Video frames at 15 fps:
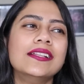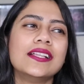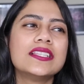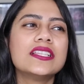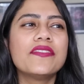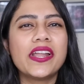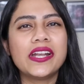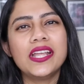
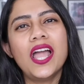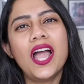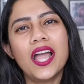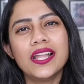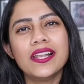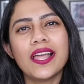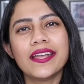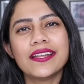there's a very
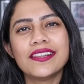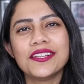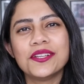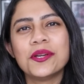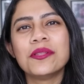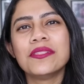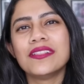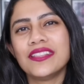high
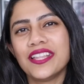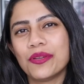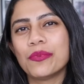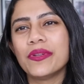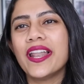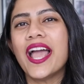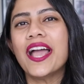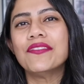likelihood that they
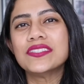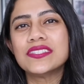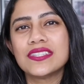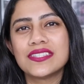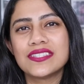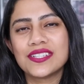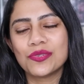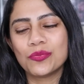will have a
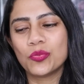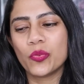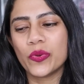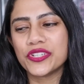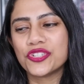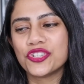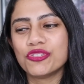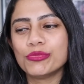system
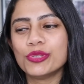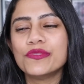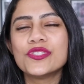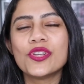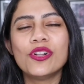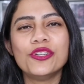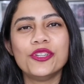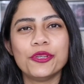which
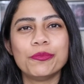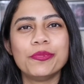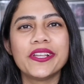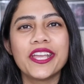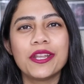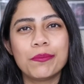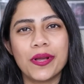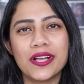removes all
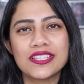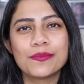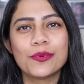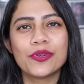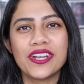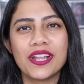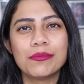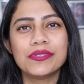duplicate
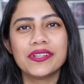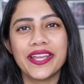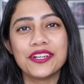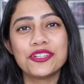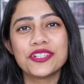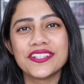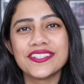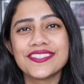passport number
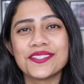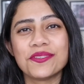entries.